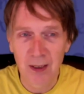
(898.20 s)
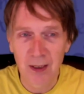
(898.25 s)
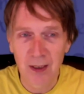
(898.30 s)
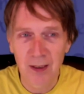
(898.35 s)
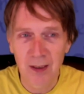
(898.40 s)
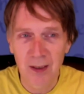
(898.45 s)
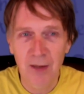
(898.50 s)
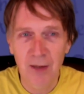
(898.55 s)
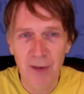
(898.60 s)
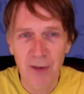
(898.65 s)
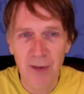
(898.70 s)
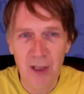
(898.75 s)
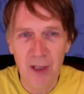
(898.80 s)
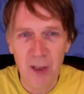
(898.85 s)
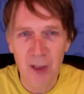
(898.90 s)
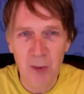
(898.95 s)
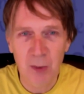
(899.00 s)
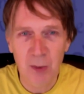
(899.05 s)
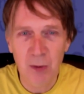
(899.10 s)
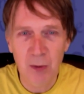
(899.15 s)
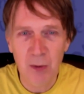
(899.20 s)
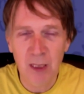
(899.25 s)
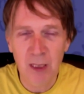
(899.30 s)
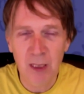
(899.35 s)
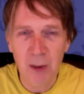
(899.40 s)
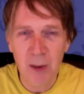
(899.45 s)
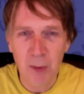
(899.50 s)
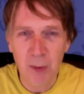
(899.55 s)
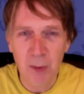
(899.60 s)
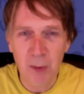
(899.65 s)
difference between
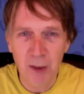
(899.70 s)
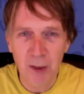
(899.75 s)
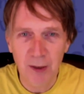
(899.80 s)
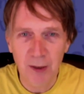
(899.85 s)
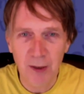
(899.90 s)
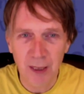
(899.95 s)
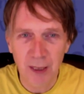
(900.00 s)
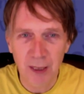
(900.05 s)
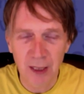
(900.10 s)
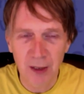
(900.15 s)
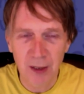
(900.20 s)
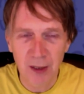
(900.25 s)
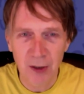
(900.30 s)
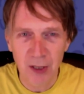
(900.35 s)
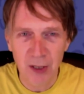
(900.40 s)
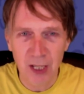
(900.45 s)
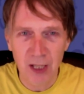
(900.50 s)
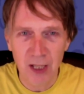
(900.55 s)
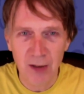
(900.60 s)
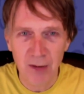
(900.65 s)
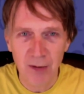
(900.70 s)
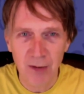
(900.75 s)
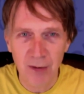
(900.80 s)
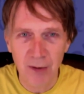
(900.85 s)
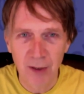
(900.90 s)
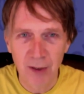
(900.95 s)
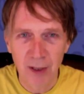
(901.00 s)
your brother and yourself.